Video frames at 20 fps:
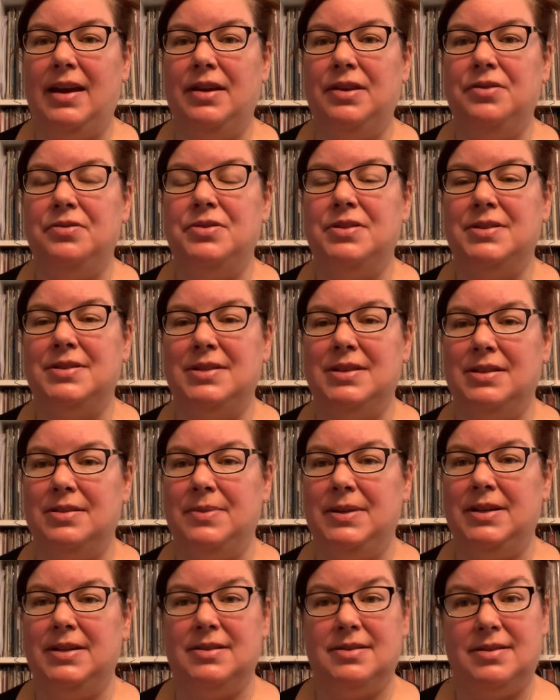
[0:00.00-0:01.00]
You just need to
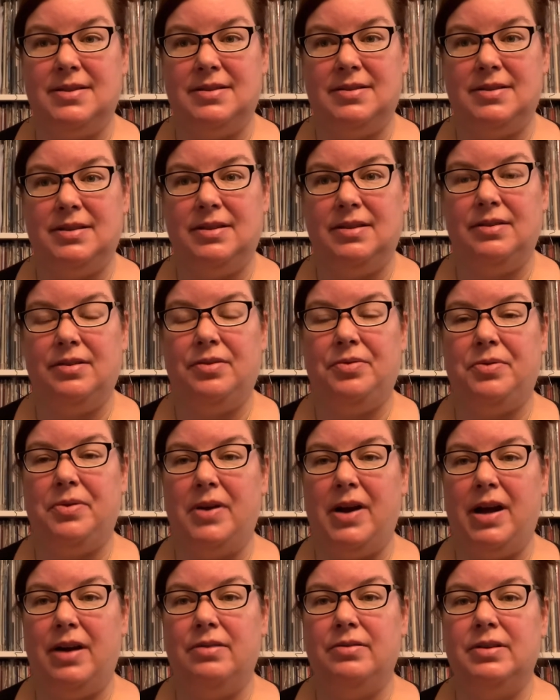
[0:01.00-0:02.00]
be consistent
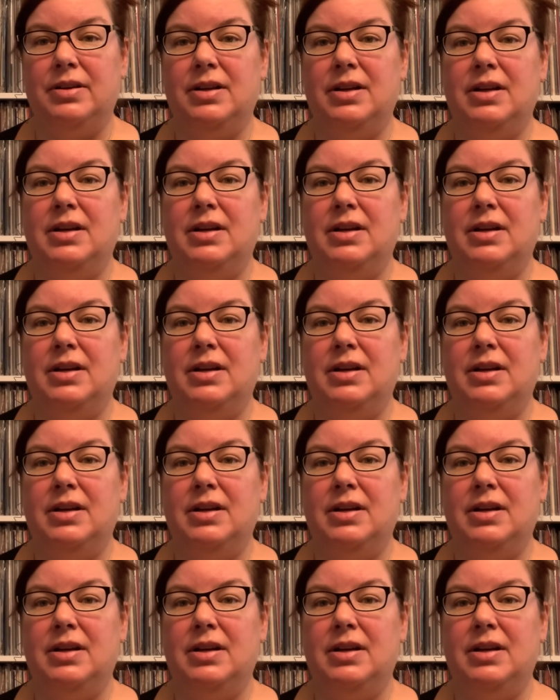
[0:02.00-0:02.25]
throughout.